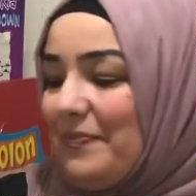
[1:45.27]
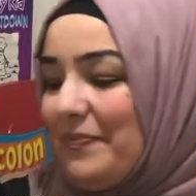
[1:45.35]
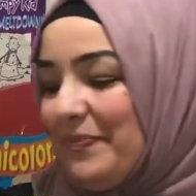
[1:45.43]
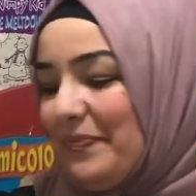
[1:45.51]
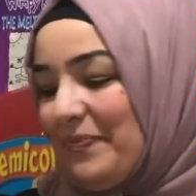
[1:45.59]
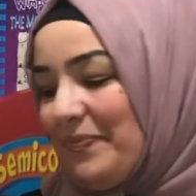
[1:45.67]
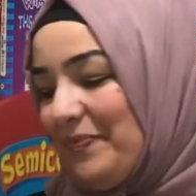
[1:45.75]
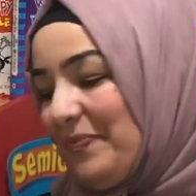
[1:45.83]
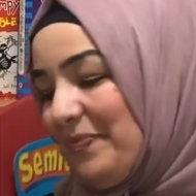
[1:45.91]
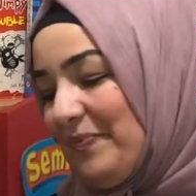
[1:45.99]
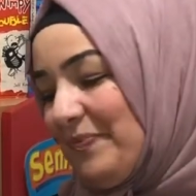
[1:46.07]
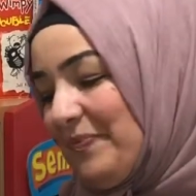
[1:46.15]

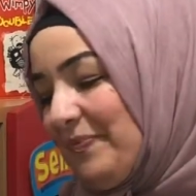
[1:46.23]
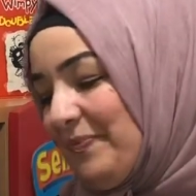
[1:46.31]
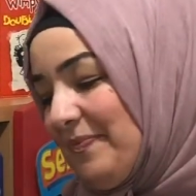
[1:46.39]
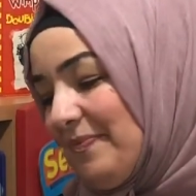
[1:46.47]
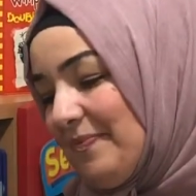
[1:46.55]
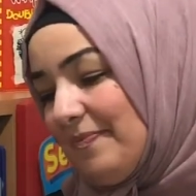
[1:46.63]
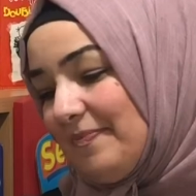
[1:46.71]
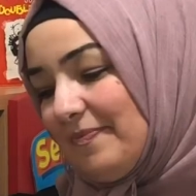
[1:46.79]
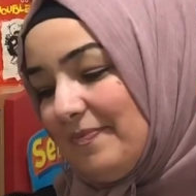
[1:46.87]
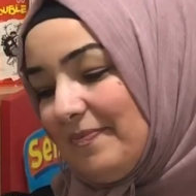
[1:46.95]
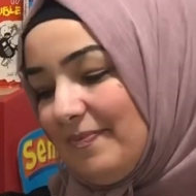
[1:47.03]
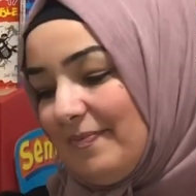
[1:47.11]

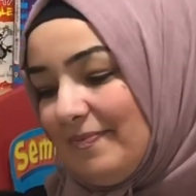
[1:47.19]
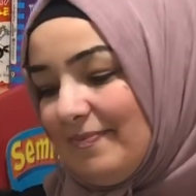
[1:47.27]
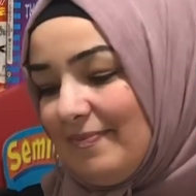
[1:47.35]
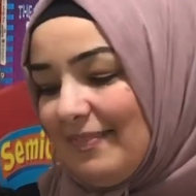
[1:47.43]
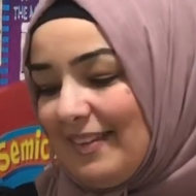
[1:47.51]
(silence)